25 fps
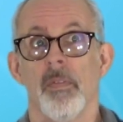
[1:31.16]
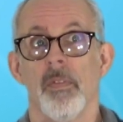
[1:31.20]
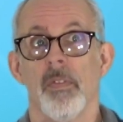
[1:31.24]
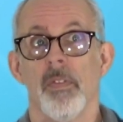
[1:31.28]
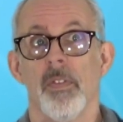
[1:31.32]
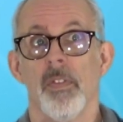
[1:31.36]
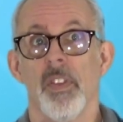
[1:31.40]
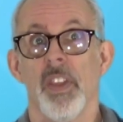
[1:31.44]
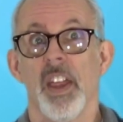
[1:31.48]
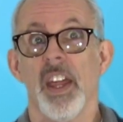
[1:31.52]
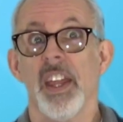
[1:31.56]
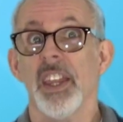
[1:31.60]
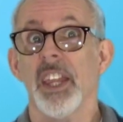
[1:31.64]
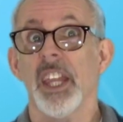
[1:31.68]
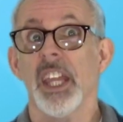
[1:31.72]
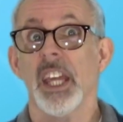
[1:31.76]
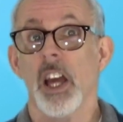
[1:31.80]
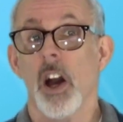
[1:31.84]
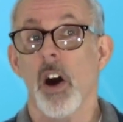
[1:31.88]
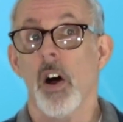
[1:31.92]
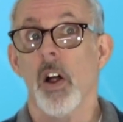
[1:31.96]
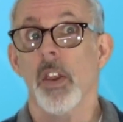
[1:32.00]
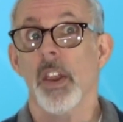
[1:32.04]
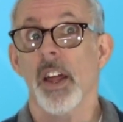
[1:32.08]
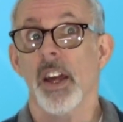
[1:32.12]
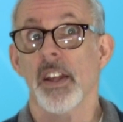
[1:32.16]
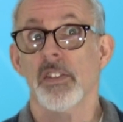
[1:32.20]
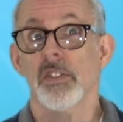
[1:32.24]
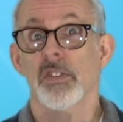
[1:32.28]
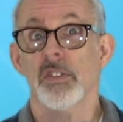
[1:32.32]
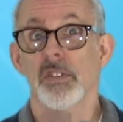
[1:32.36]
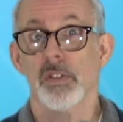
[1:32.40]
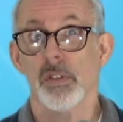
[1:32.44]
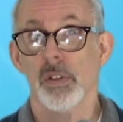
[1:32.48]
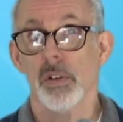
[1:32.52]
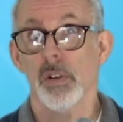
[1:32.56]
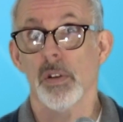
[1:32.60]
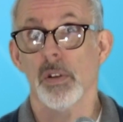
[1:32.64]
They think all that's
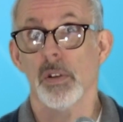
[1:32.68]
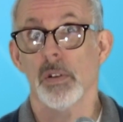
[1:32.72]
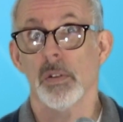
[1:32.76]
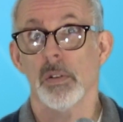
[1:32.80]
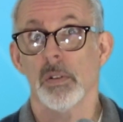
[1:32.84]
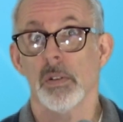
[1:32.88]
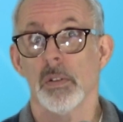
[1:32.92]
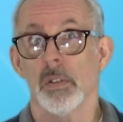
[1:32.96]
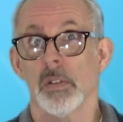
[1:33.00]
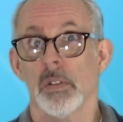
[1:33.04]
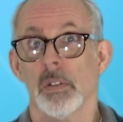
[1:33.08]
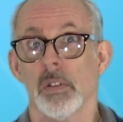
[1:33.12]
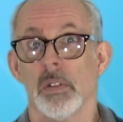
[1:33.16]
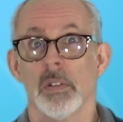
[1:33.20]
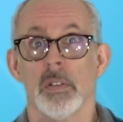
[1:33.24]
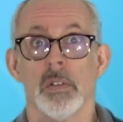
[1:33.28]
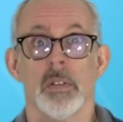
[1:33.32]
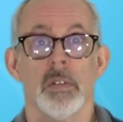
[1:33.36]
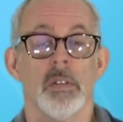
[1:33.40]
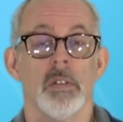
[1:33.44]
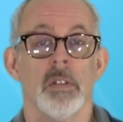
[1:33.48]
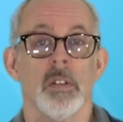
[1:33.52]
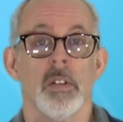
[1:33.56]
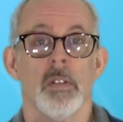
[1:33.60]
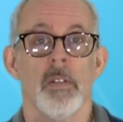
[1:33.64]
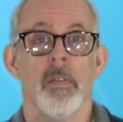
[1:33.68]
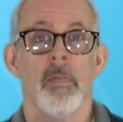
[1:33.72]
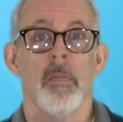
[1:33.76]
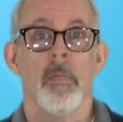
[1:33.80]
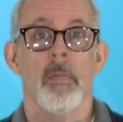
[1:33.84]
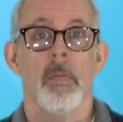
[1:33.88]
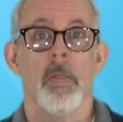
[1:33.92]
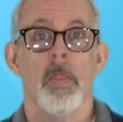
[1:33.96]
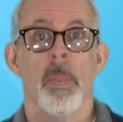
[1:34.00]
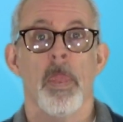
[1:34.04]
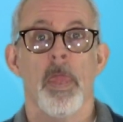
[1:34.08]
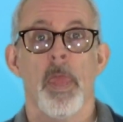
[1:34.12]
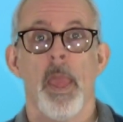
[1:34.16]
true.
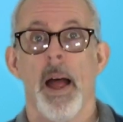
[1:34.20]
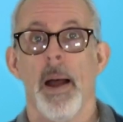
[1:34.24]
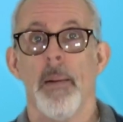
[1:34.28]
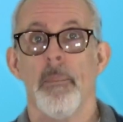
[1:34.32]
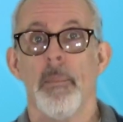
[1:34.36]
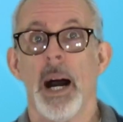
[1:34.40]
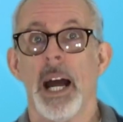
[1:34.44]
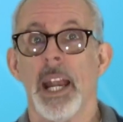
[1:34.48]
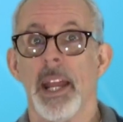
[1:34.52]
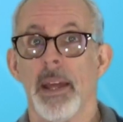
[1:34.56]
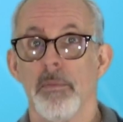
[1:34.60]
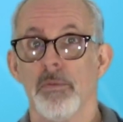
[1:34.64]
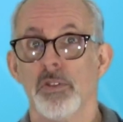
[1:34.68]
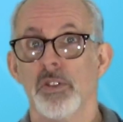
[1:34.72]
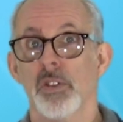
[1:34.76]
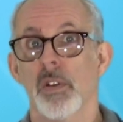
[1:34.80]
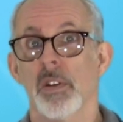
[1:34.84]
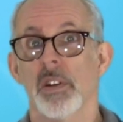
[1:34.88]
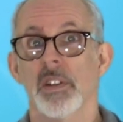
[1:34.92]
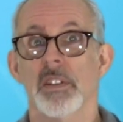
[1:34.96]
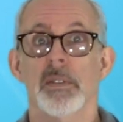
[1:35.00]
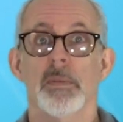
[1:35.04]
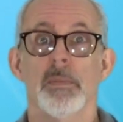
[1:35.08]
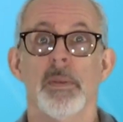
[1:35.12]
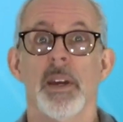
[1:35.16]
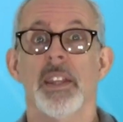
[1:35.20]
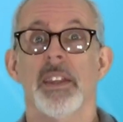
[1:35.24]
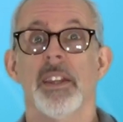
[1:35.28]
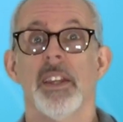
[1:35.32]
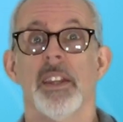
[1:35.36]
And my name's Chris Smith,